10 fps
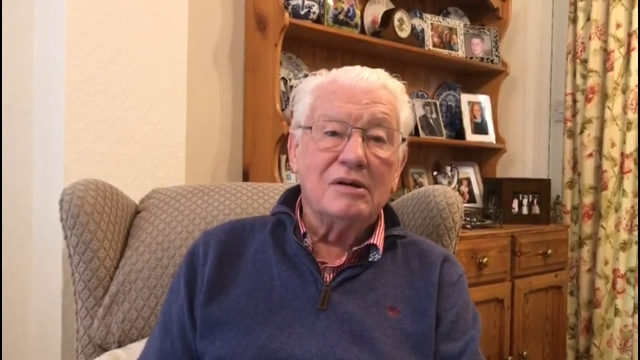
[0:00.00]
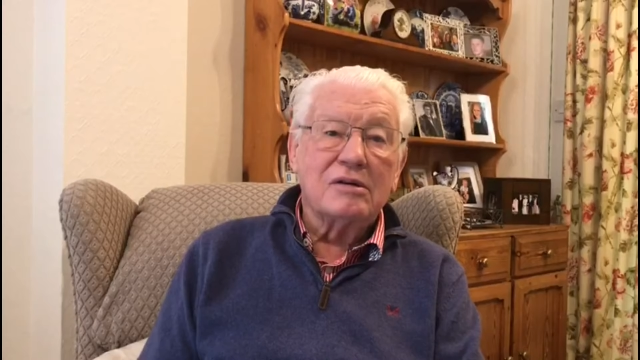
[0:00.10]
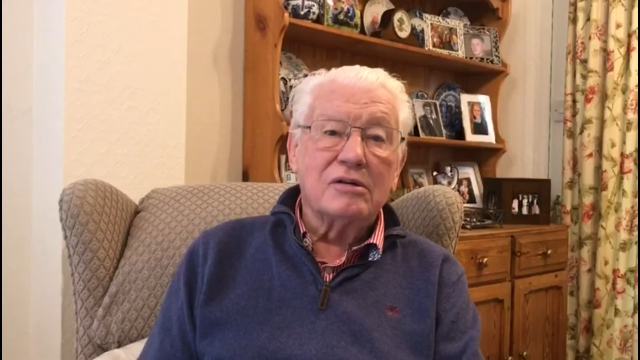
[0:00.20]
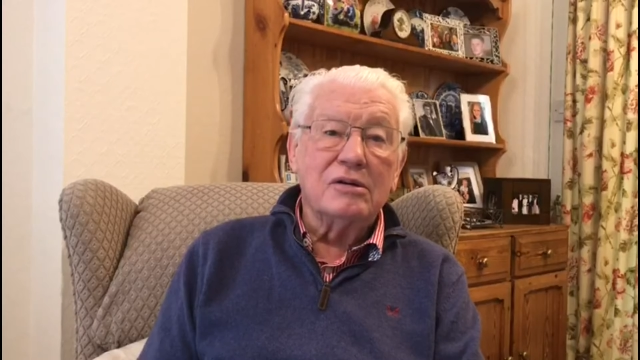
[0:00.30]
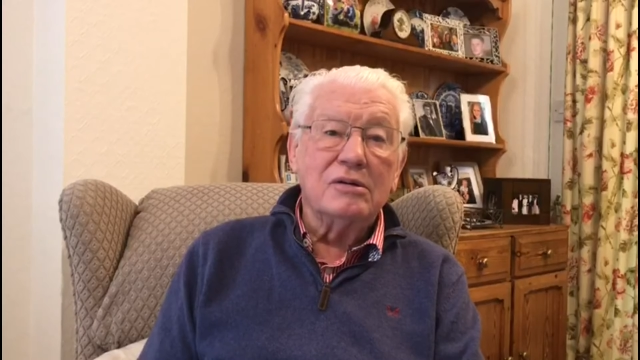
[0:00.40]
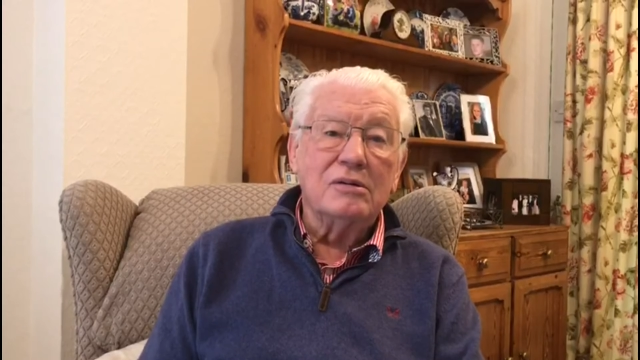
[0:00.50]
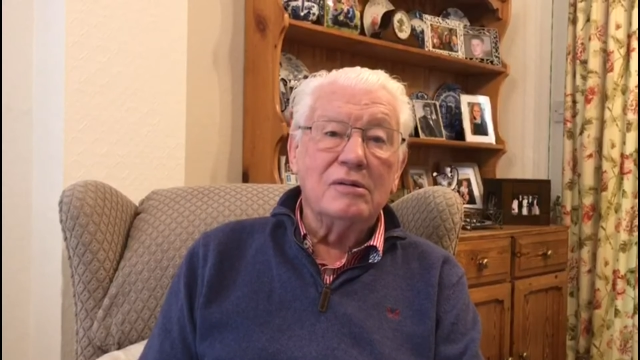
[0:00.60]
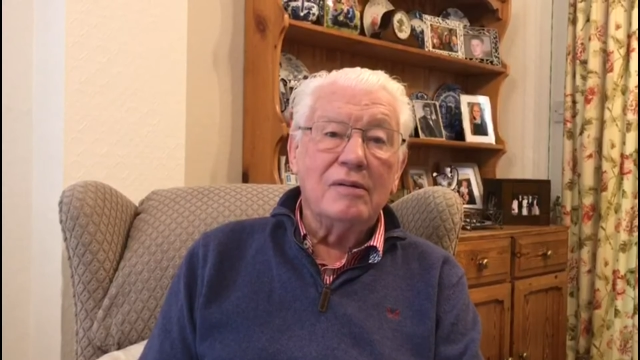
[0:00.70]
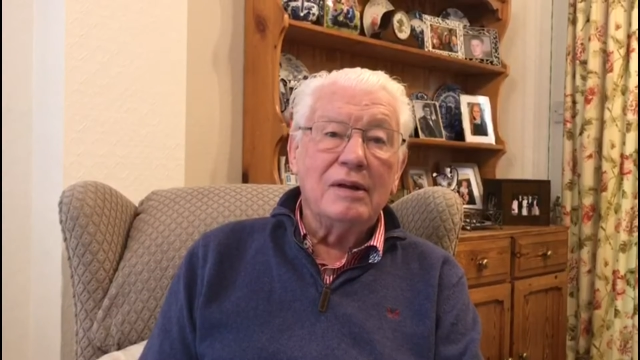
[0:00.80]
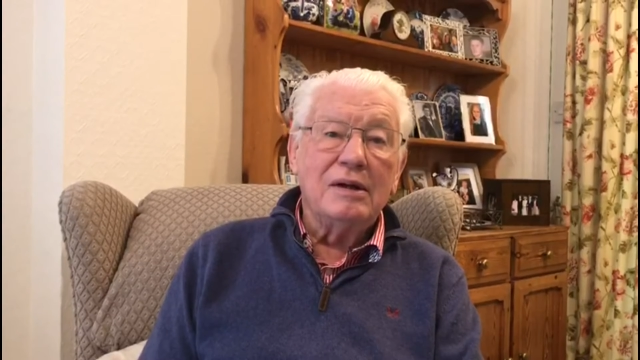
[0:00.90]
through
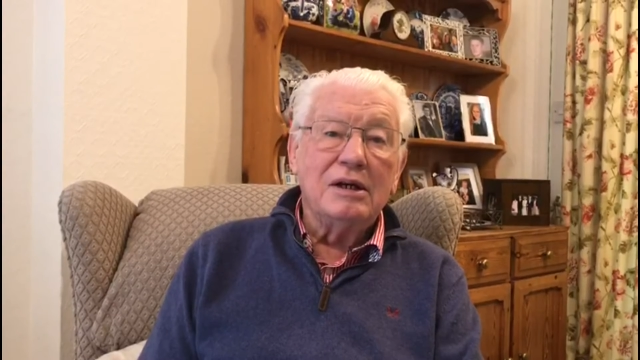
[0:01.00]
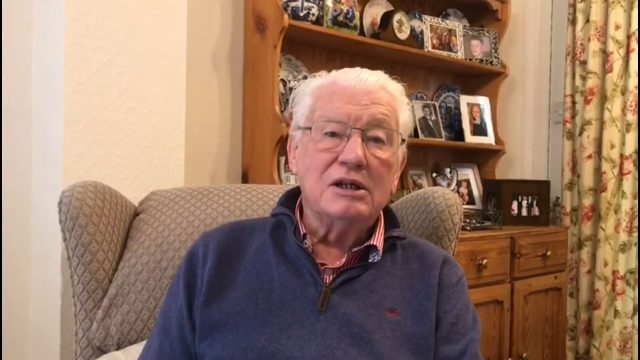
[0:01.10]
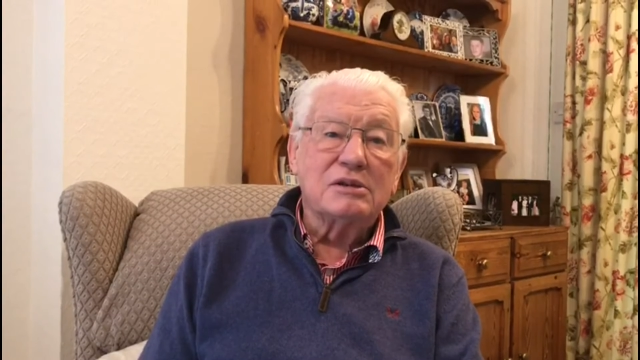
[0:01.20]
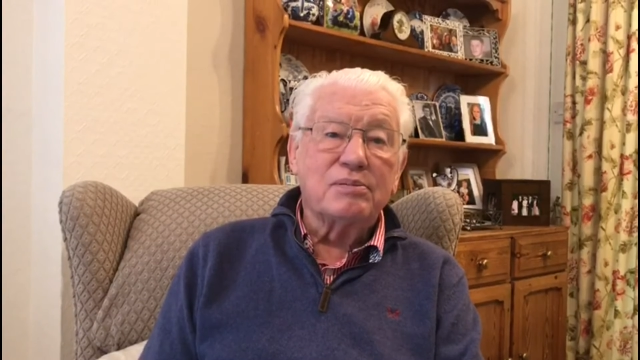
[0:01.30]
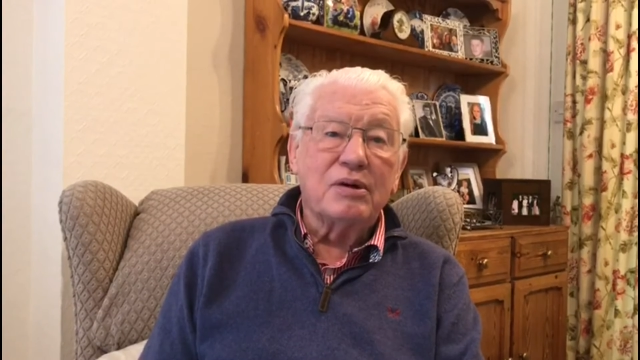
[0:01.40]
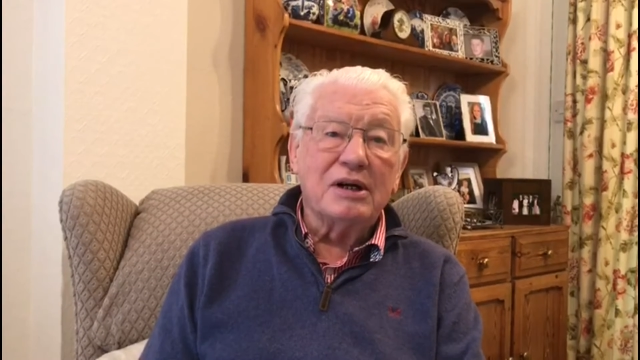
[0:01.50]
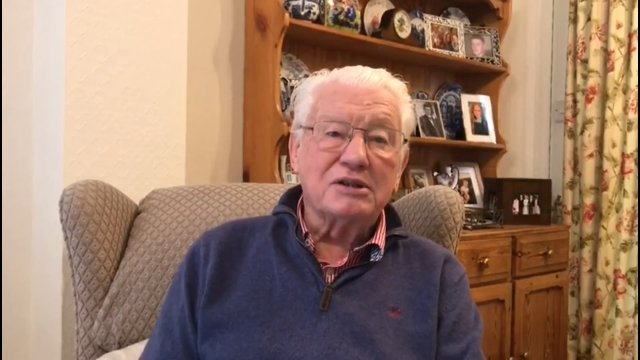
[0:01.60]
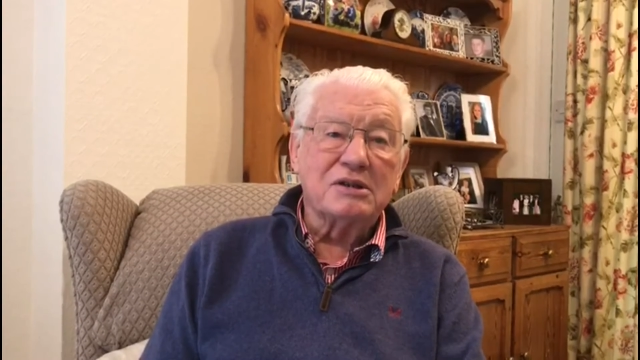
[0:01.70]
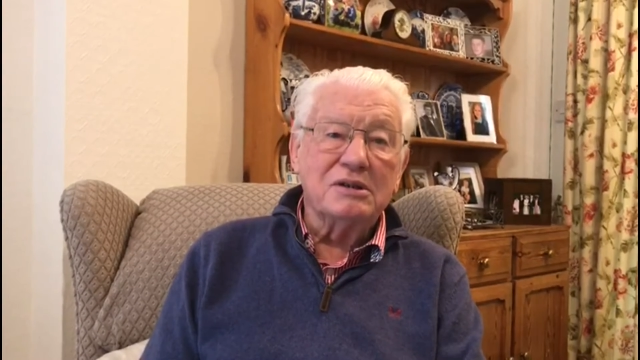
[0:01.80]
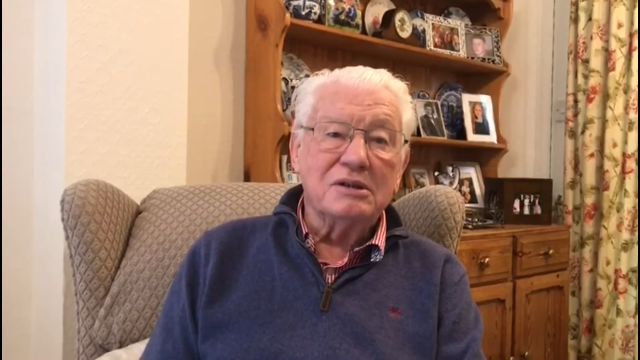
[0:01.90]
his
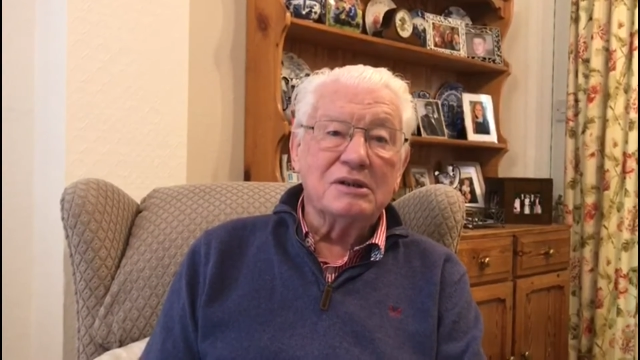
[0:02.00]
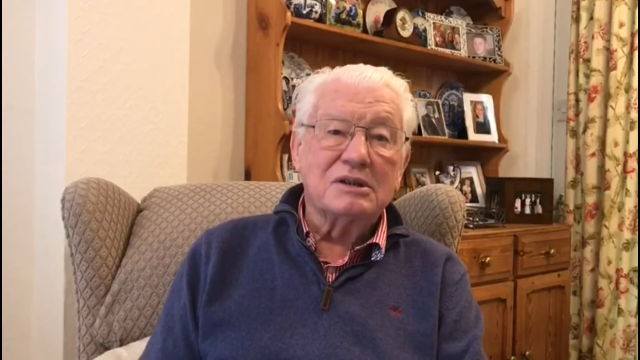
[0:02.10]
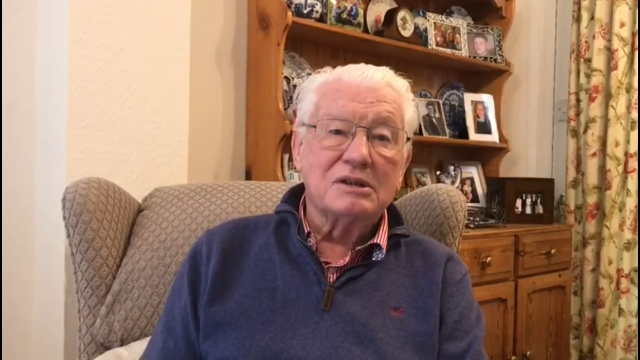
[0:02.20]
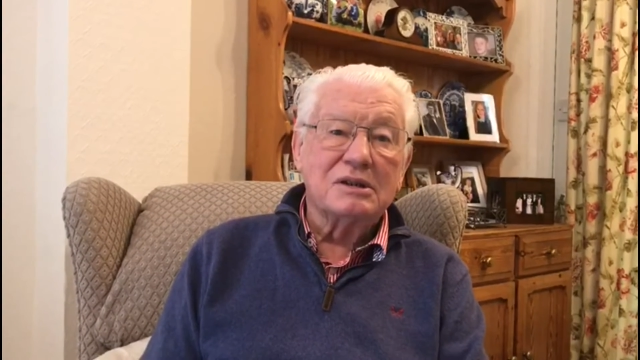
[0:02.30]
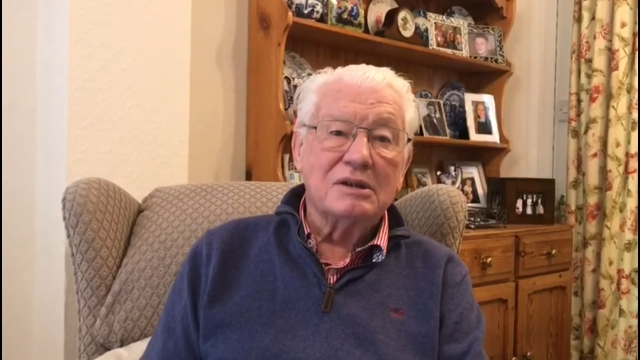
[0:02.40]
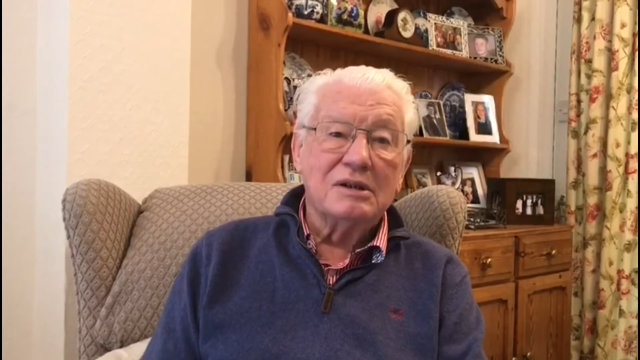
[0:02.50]
presence,